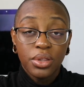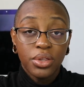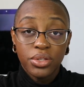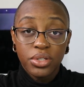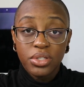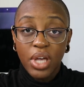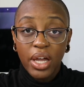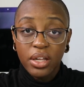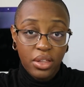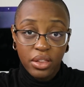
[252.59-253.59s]
the
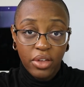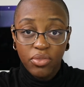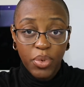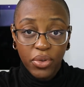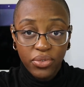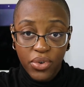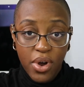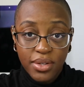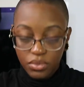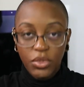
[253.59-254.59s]
society that they've built for
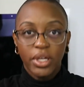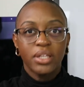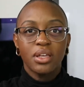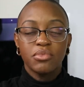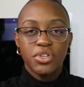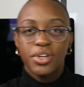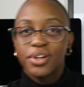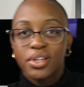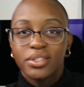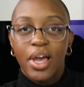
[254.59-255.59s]
us. I guess I'm just
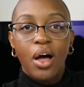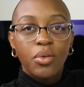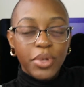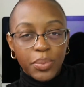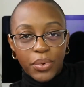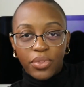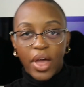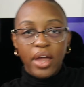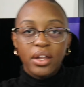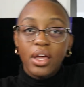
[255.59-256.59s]
here to tell people
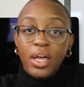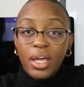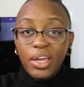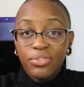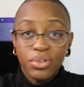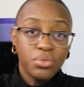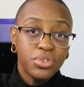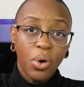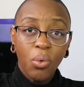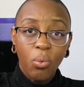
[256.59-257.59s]
that if you
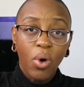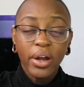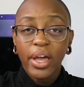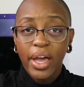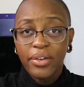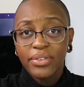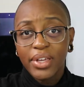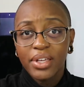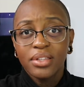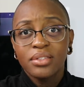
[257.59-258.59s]
don't want to have
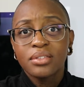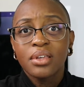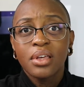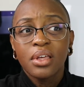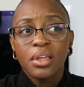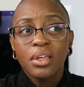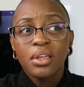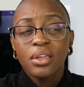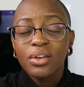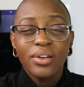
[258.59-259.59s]
kids,
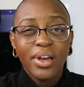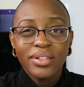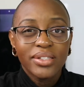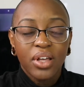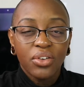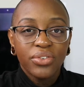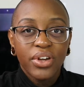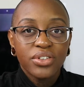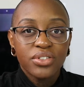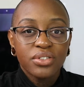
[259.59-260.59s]
you're not
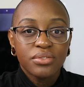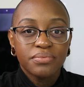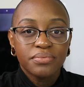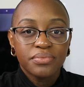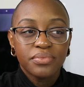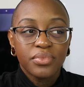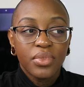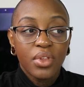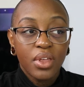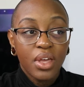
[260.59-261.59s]
selfish.
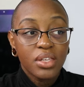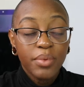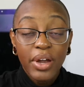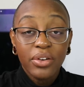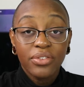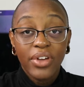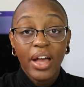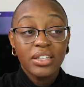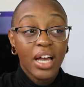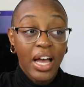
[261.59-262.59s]
As a matter of
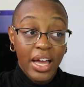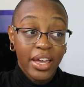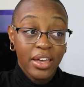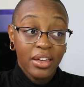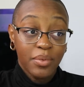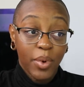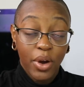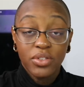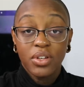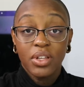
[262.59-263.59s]
fact, I
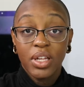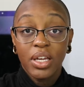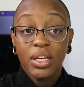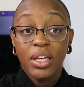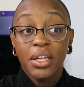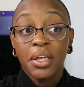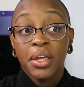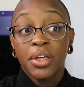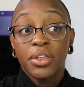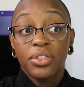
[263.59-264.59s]
personally
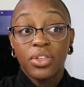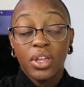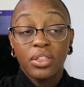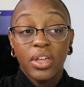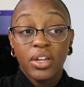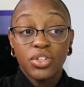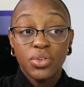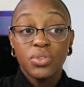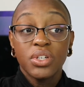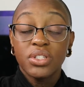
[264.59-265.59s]
think that
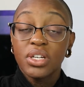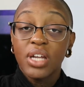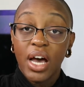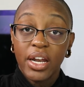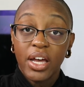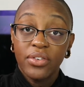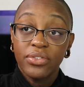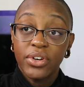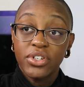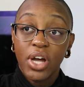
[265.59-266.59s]
choosing to not
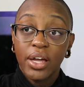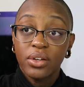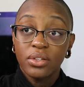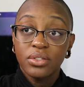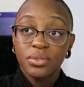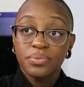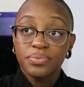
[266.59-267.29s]
have a child